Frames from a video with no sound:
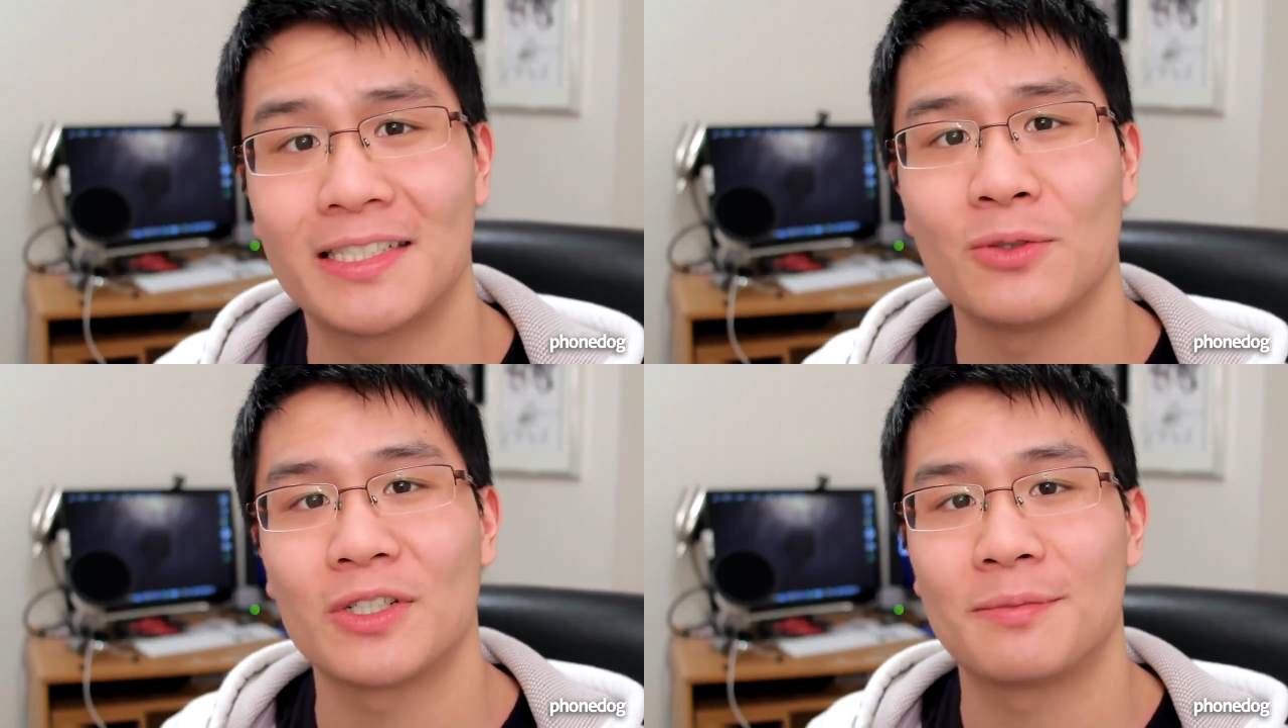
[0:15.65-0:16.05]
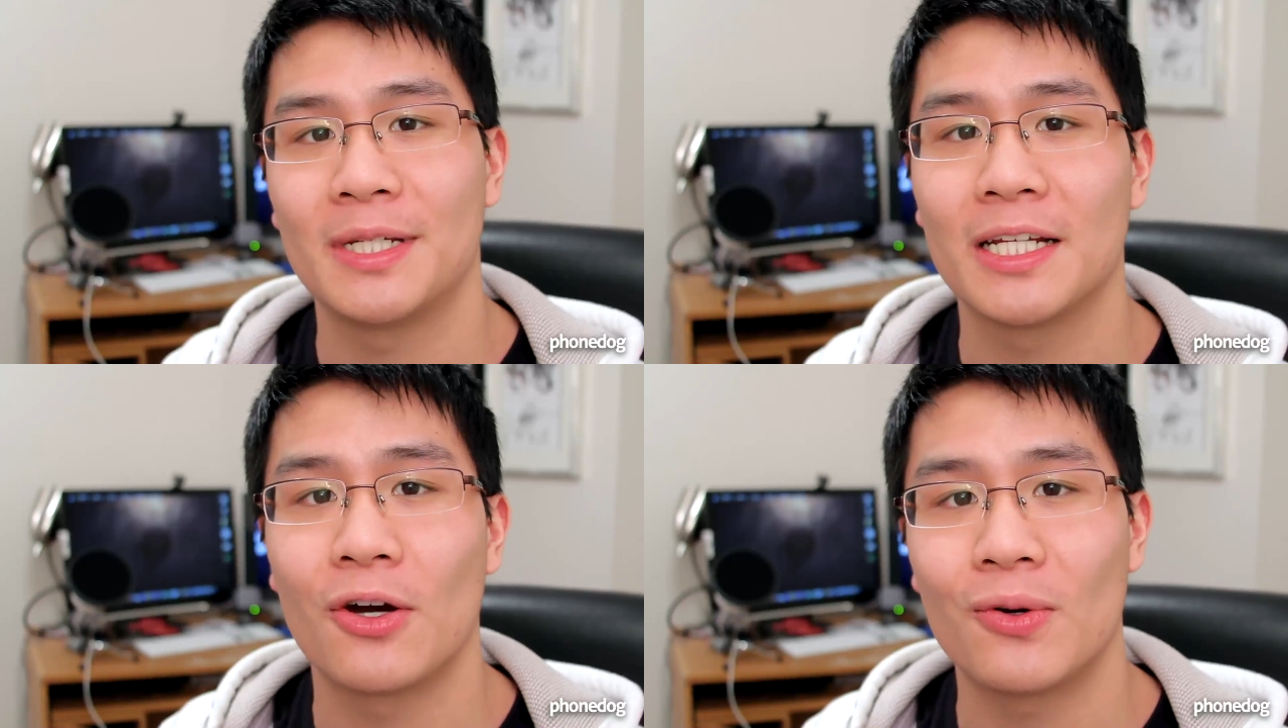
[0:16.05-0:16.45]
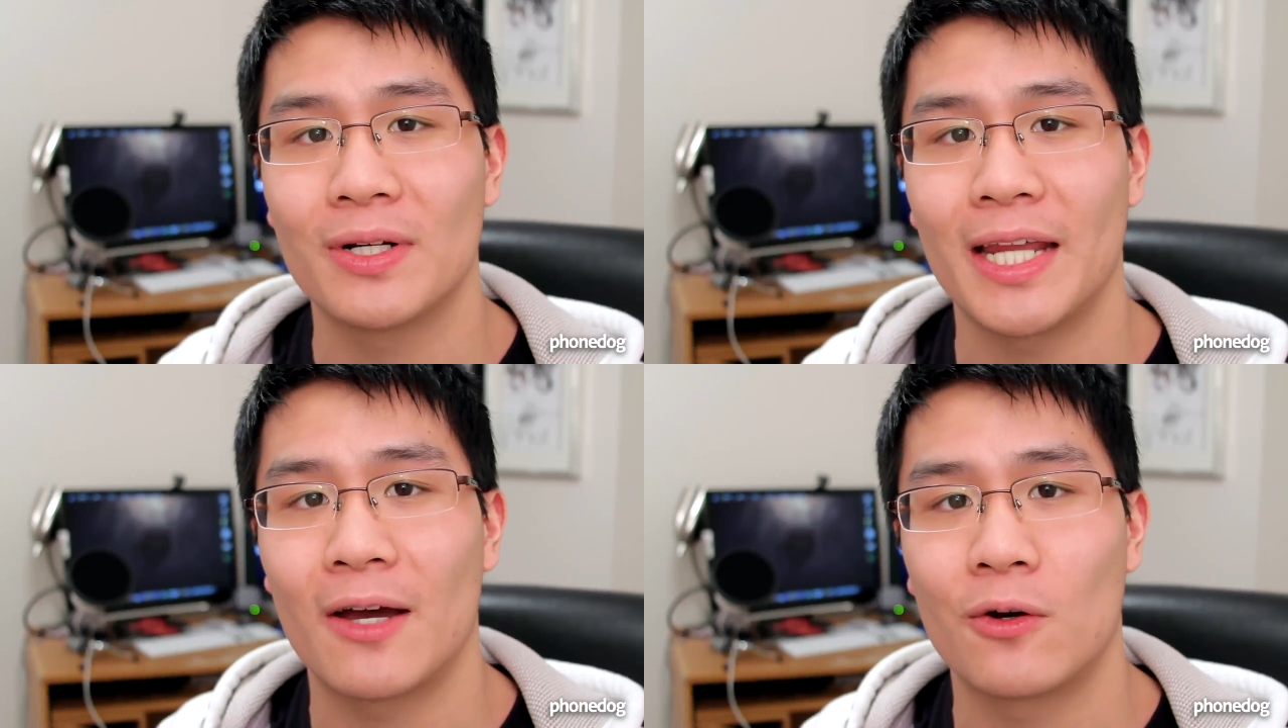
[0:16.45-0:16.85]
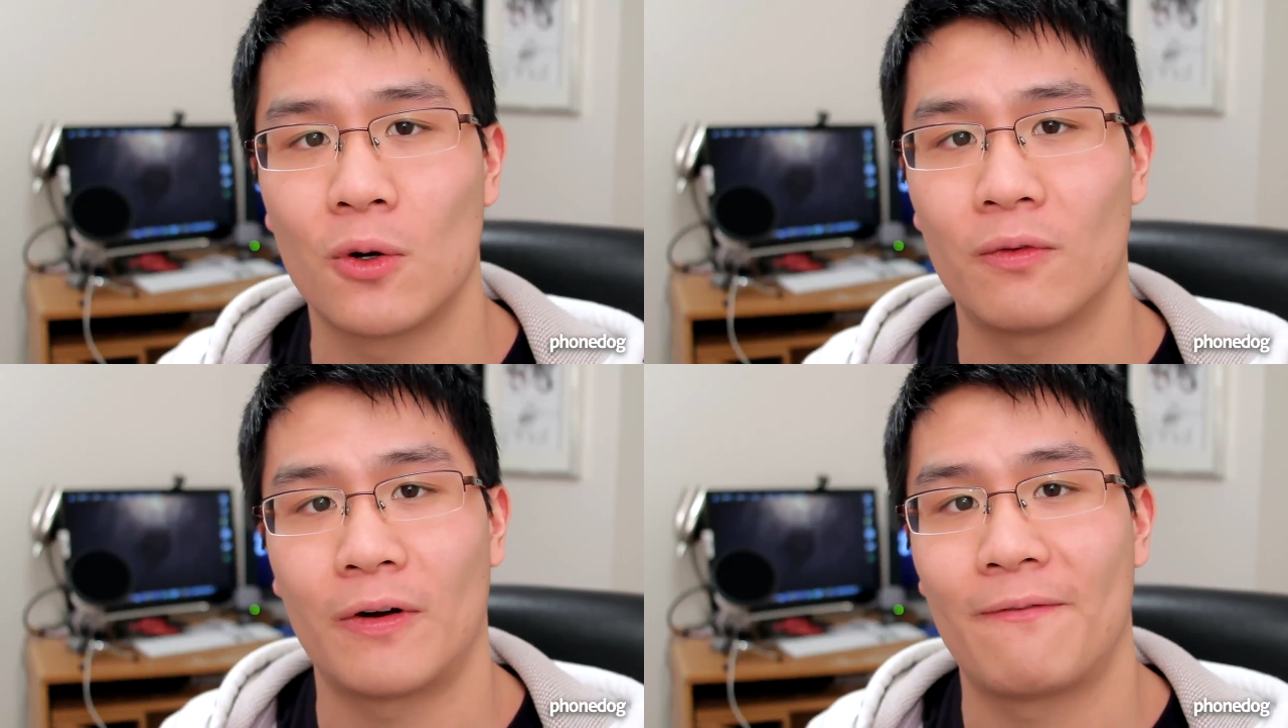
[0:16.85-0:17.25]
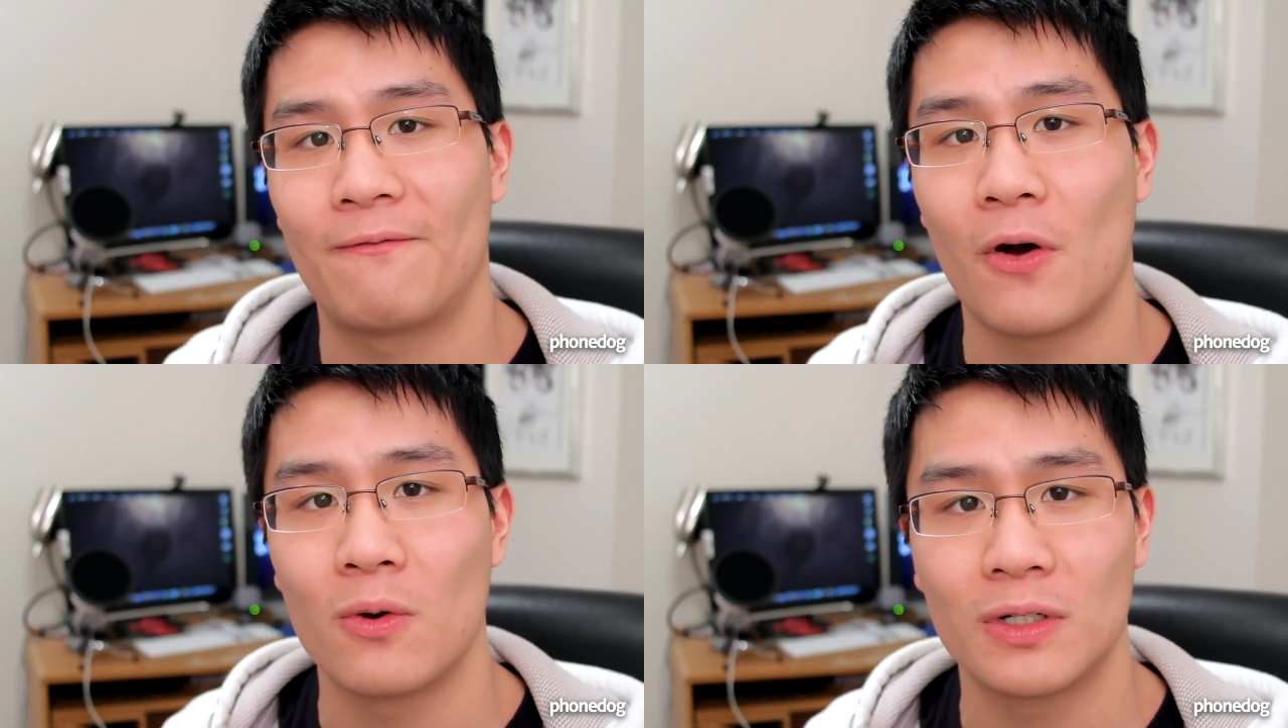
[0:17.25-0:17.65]
see what's been going down over at
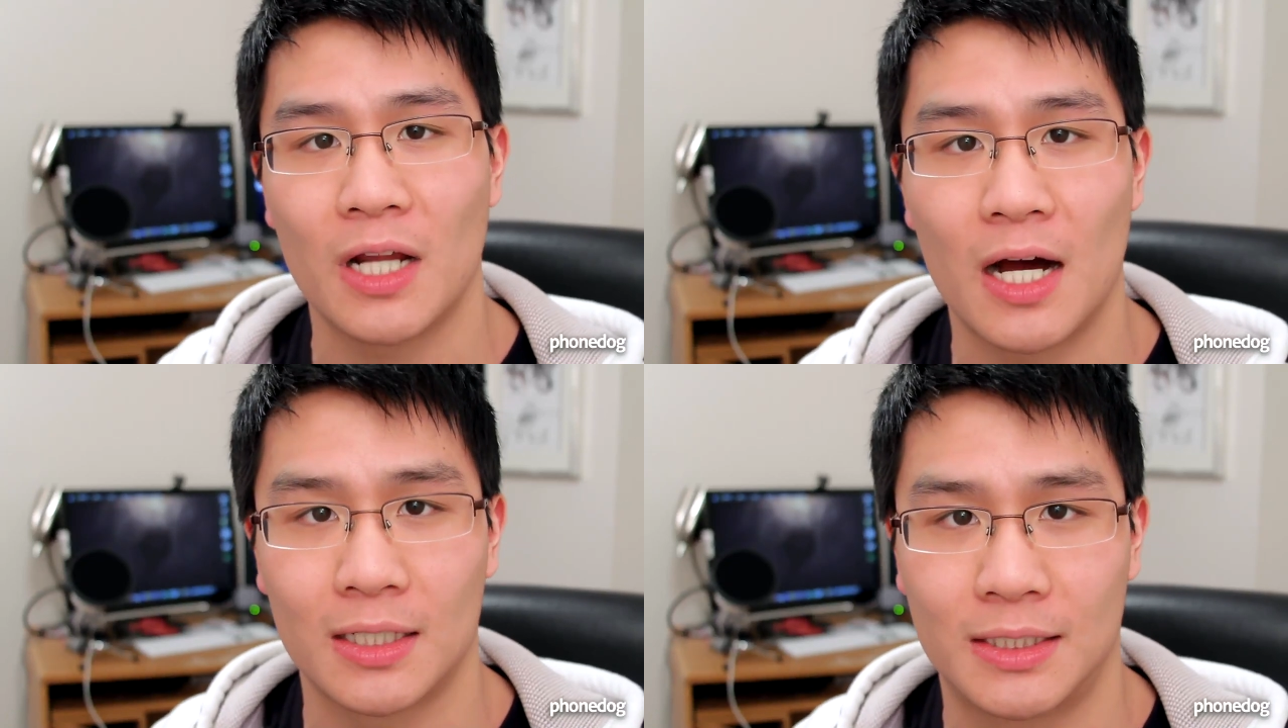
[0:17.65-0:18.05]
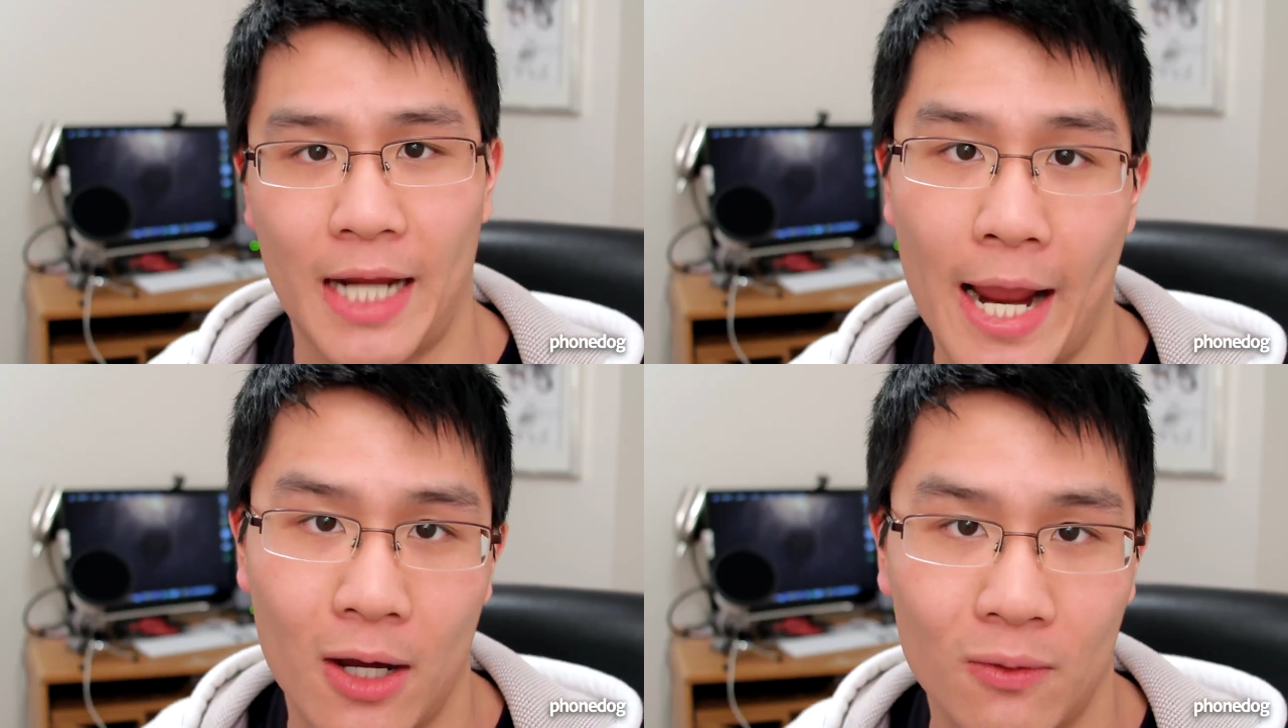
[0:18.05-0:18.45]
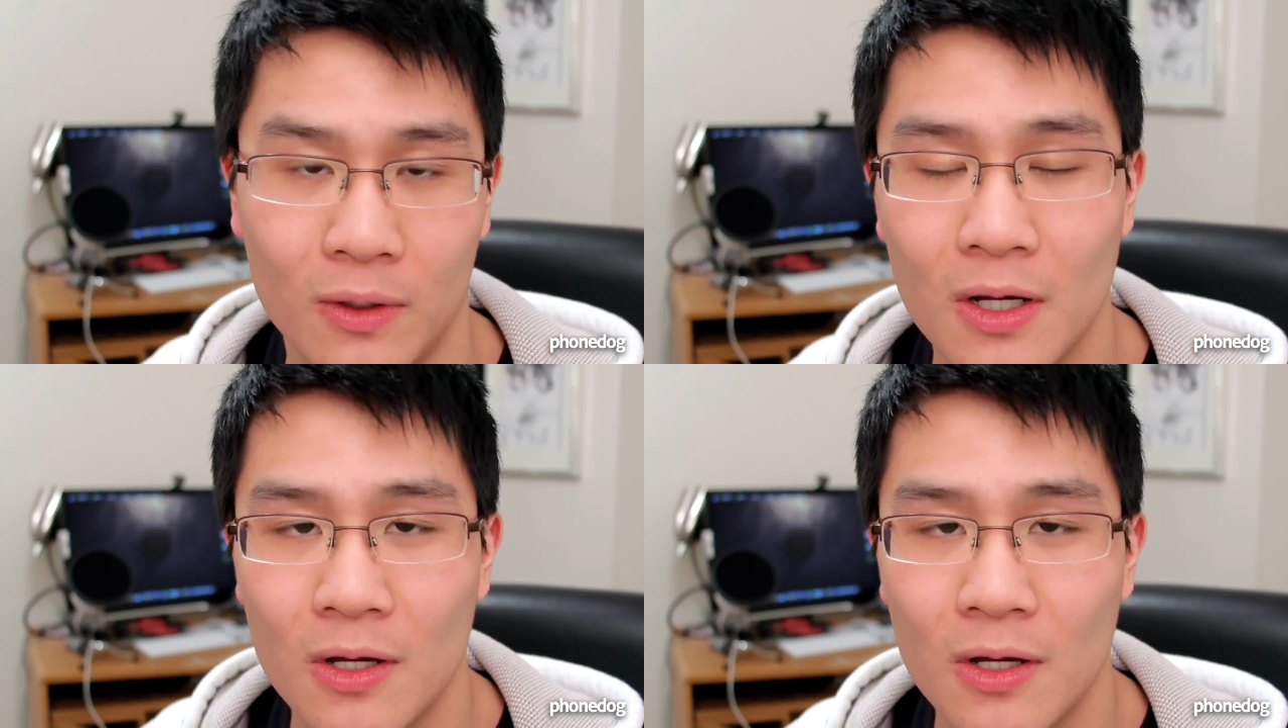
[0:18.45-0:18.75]
Phone Dog Town